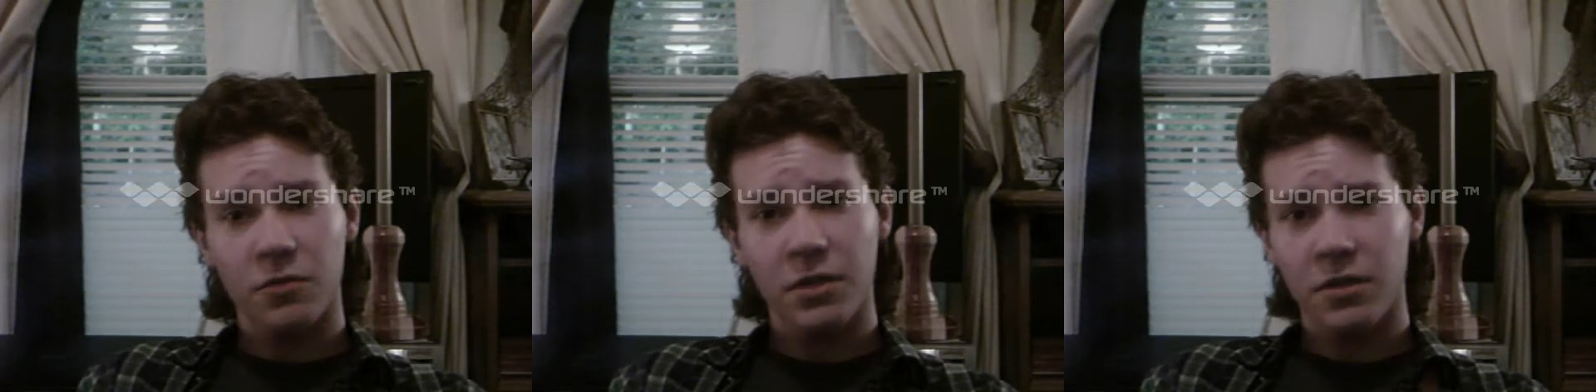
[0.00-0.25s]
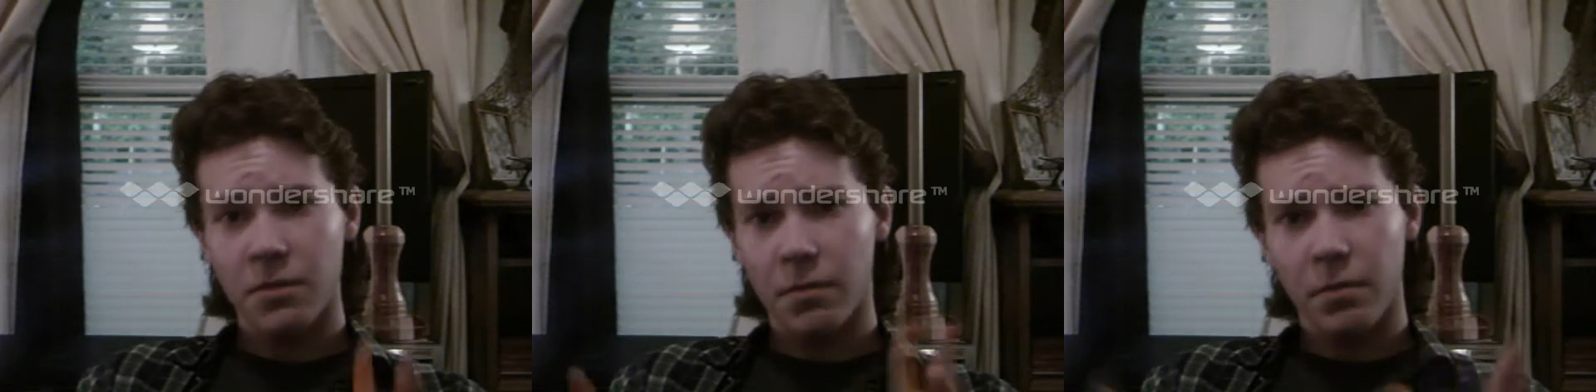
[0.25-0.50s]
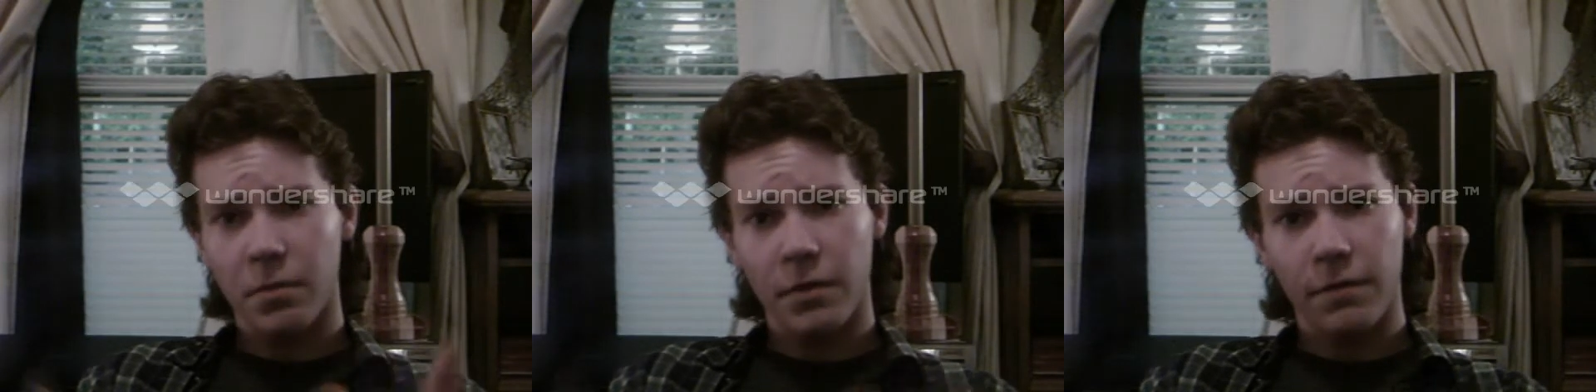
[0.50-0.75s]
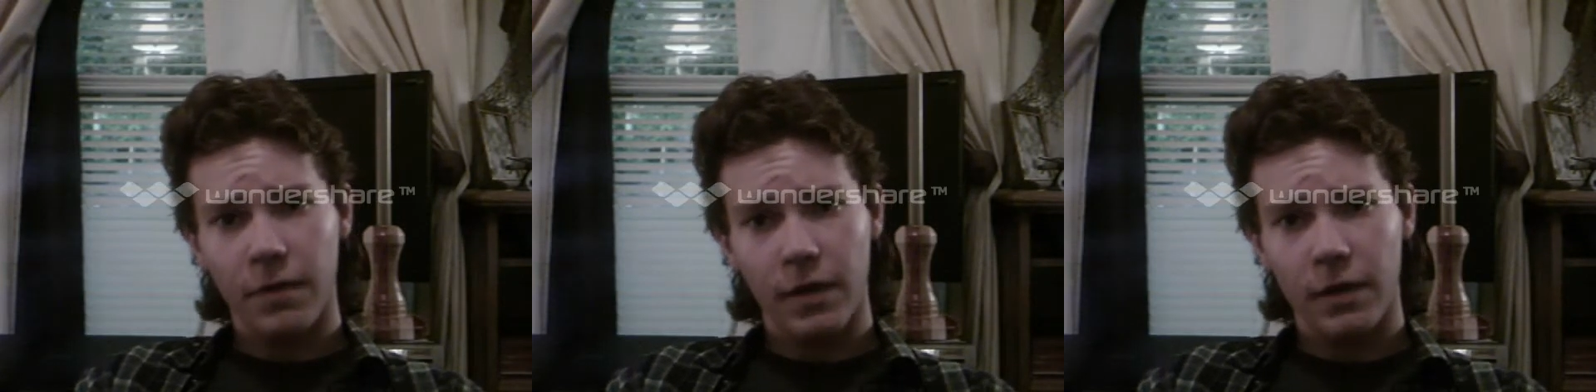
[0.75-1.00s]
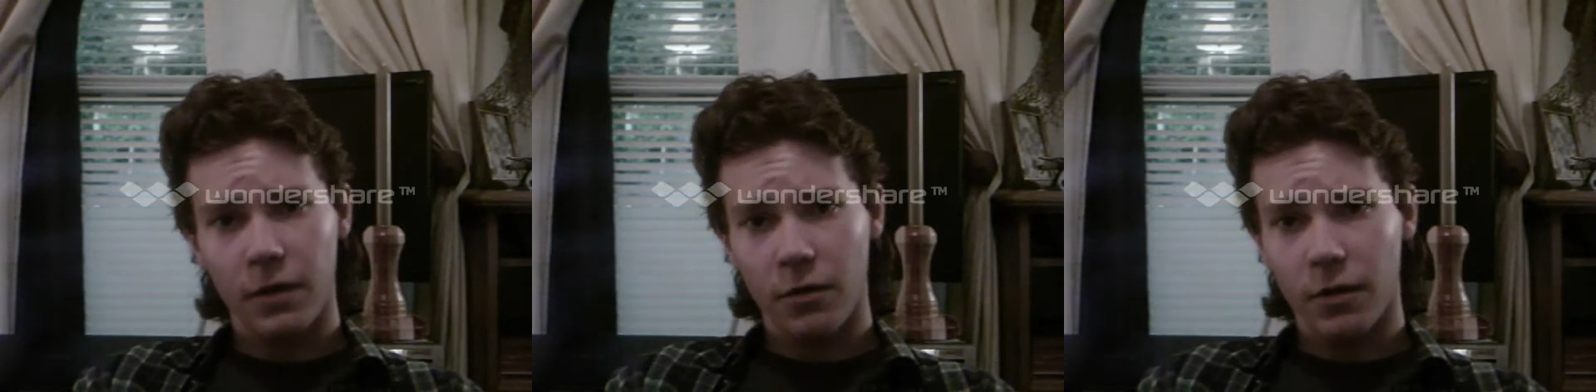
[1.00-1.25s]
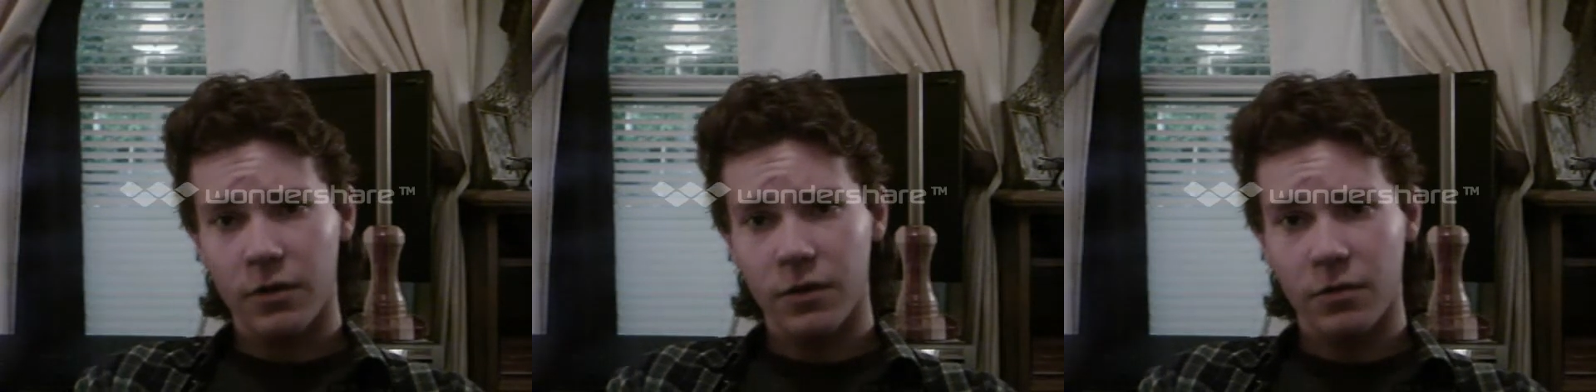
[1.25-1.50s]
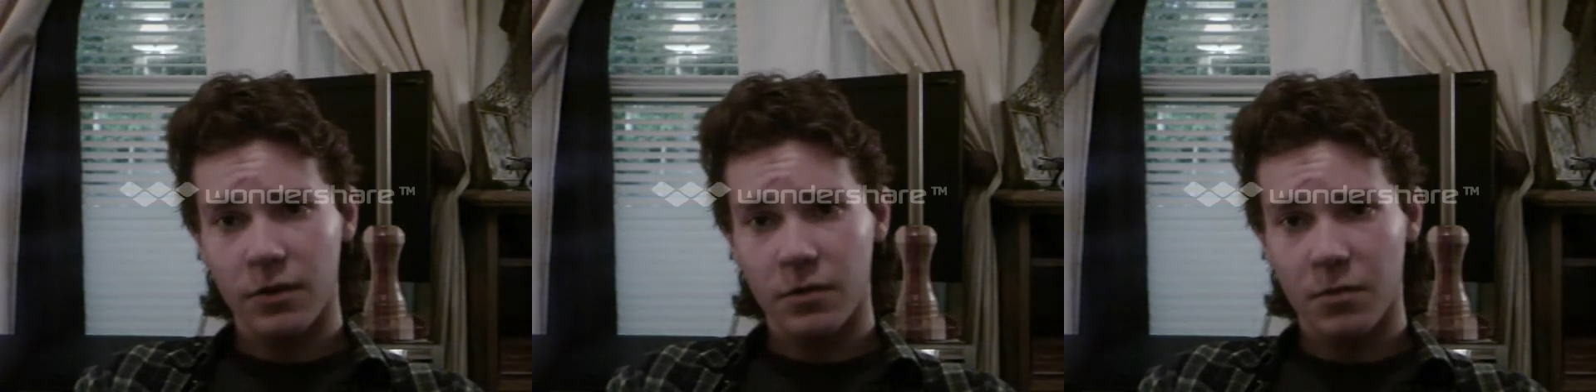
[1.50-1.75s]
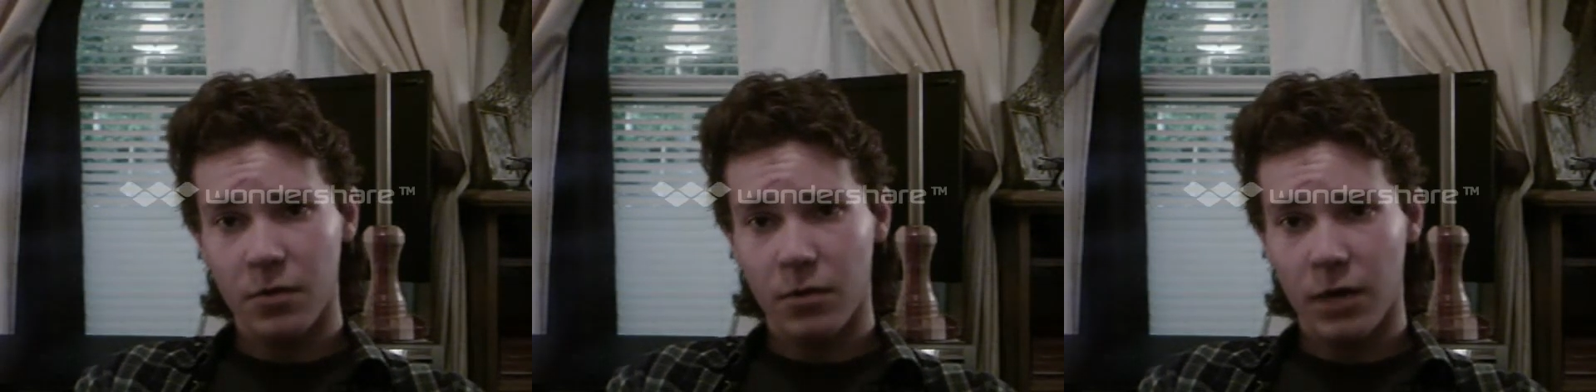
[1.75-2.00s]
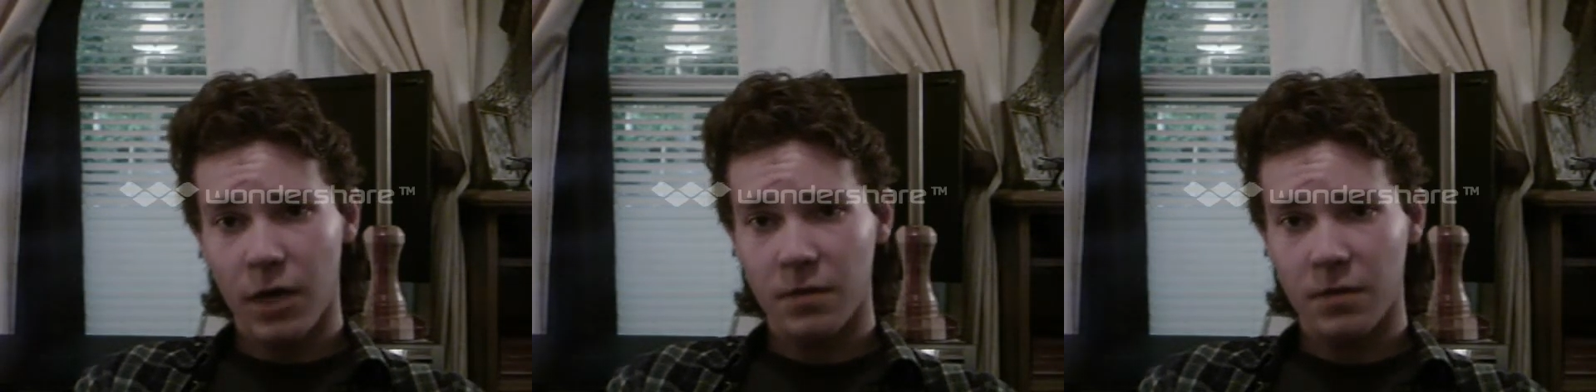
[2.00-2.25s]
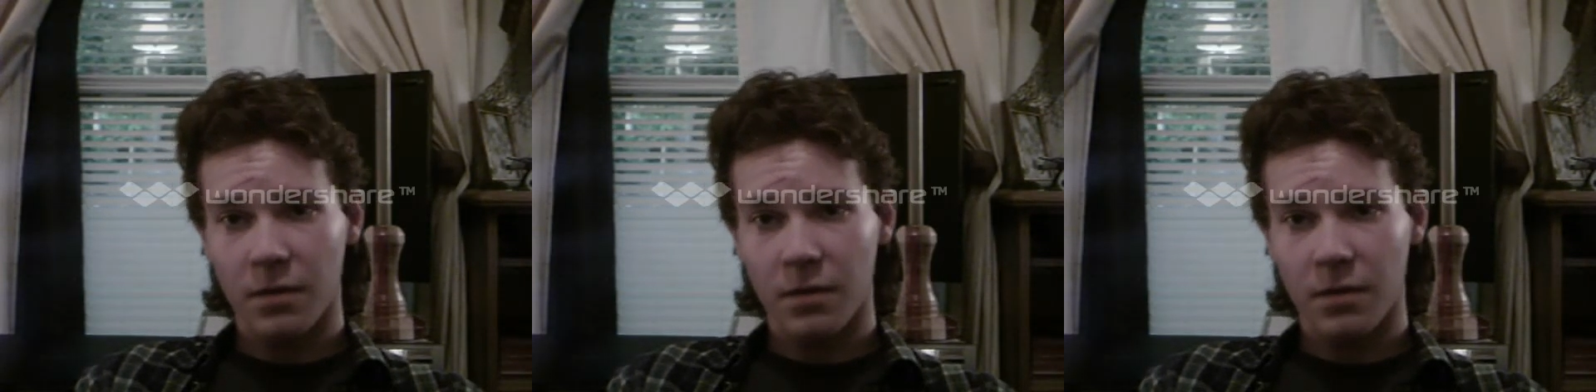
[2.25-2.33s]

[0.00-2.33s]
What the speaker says: because I'm a big fan of the Gran Turismo games.